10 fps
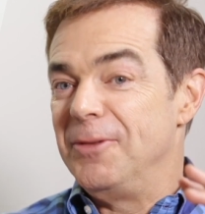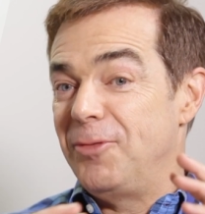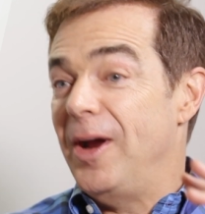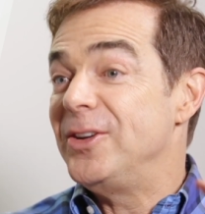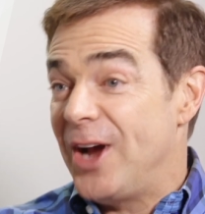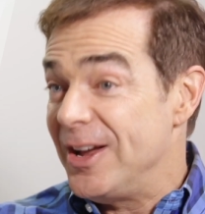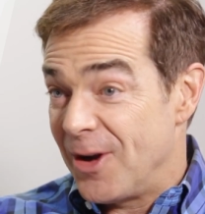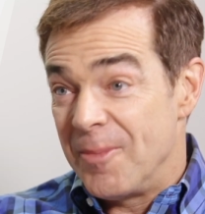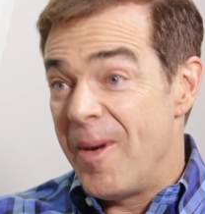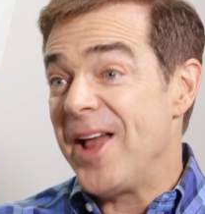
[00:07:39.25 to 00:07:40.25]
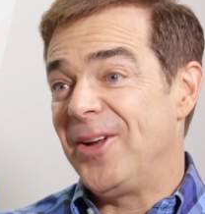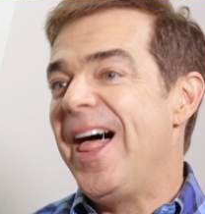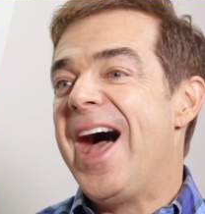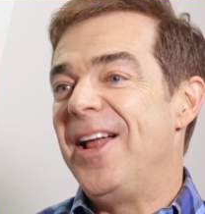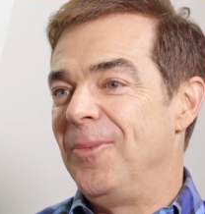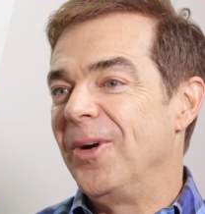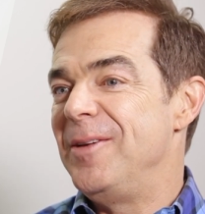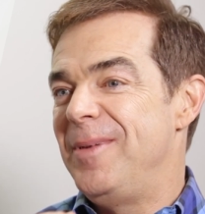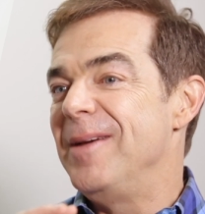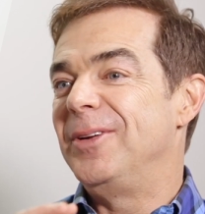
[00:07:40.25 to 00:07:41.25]
to, franchise our model out, and
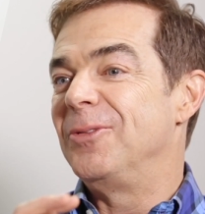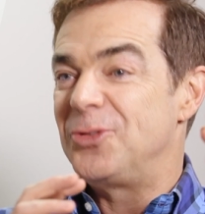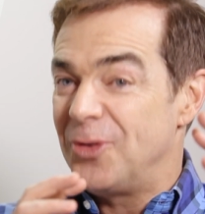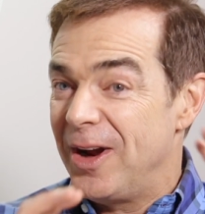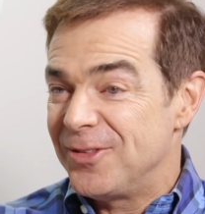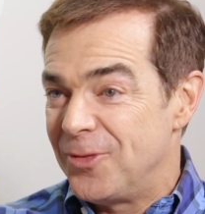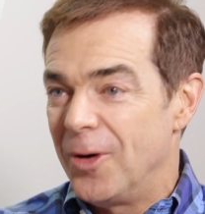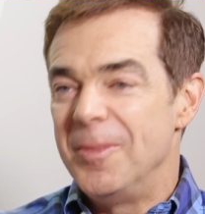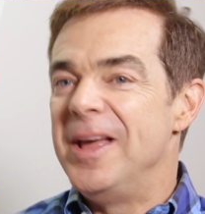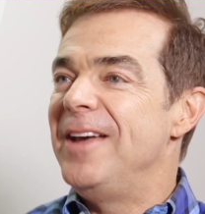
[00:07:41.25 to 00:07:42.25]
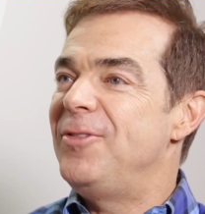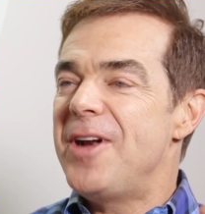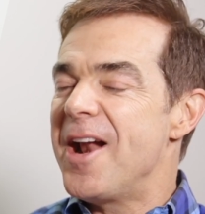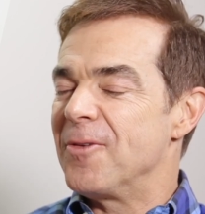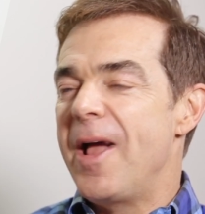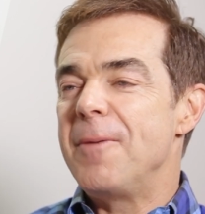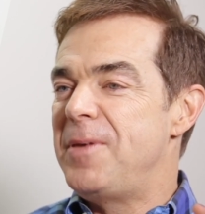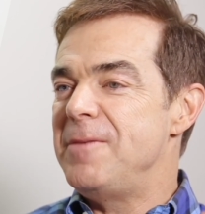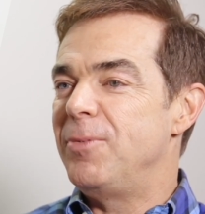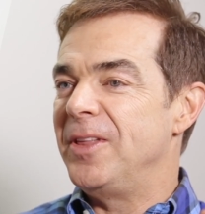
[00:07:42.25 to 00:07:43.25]
we're going to be able to transform. If you're not
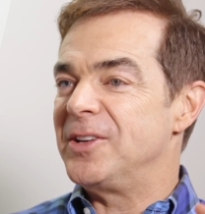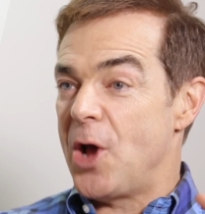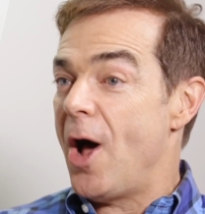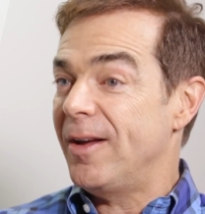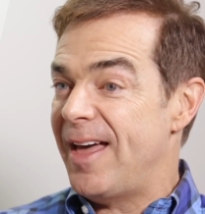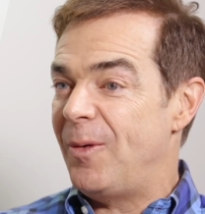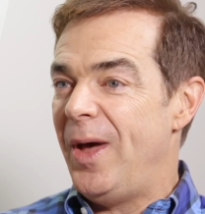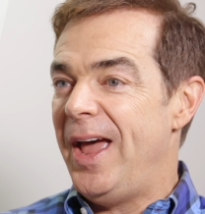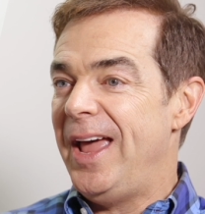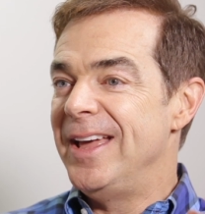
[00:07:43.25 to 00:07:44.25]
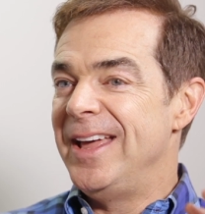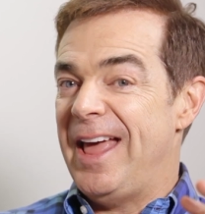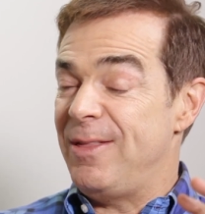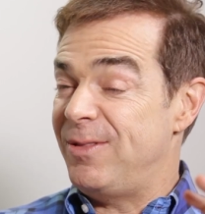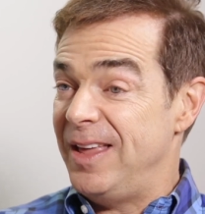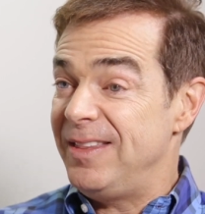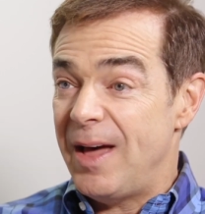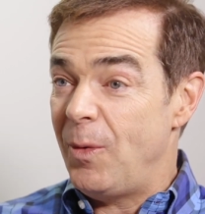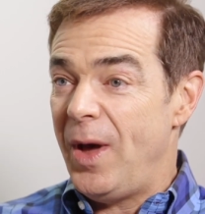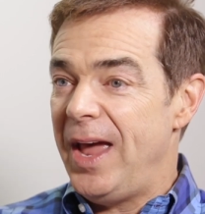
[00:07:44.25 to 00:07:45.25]
around people that talk that way and
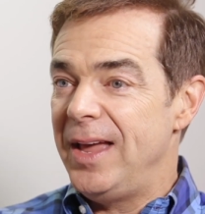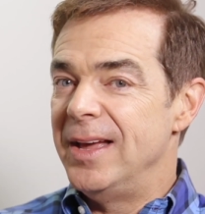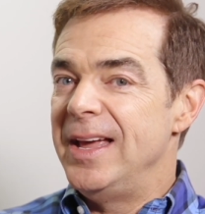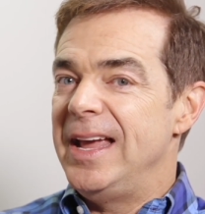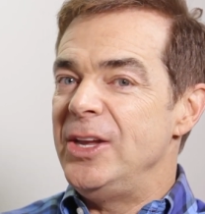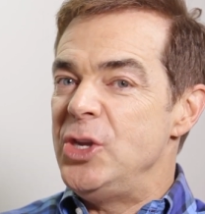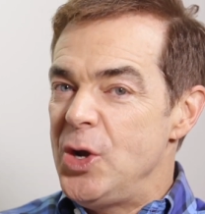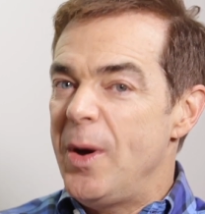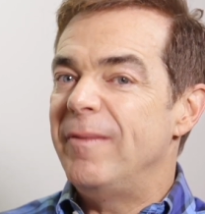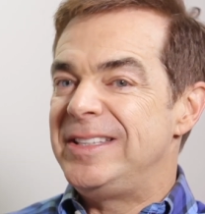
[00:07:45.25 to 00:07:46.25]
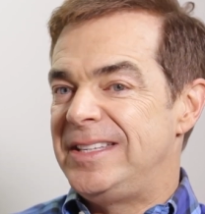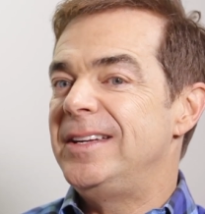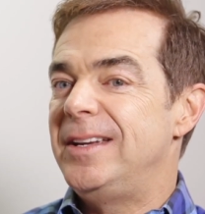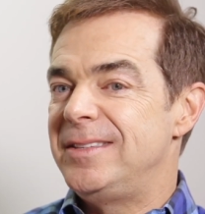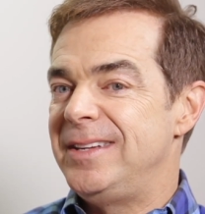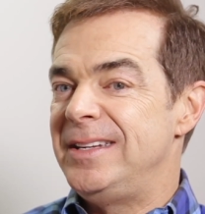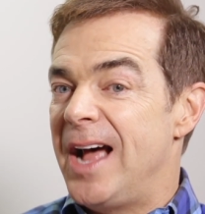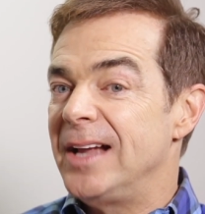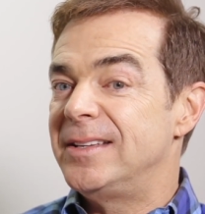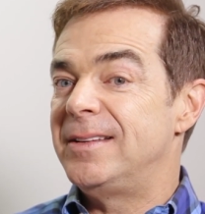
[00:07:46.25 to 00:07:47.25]
think that way, you have a
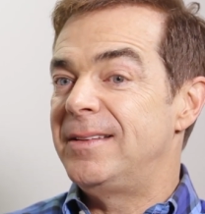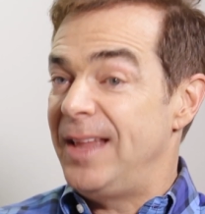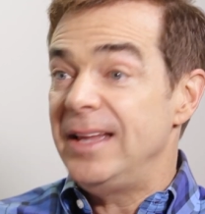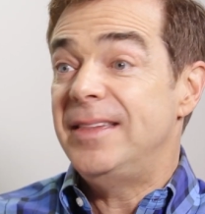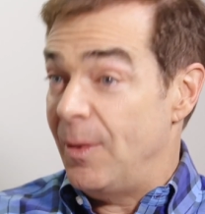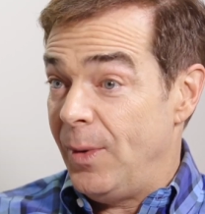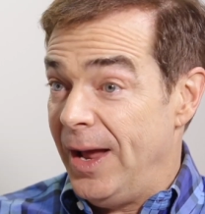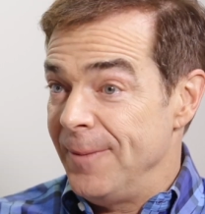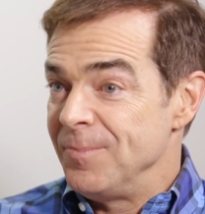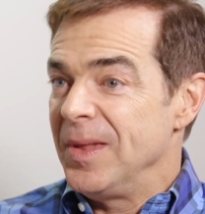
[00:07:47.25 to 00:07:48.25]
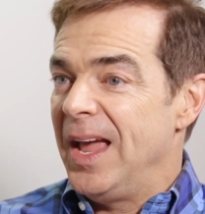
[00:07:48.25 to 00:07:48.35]
tendency not to think that way.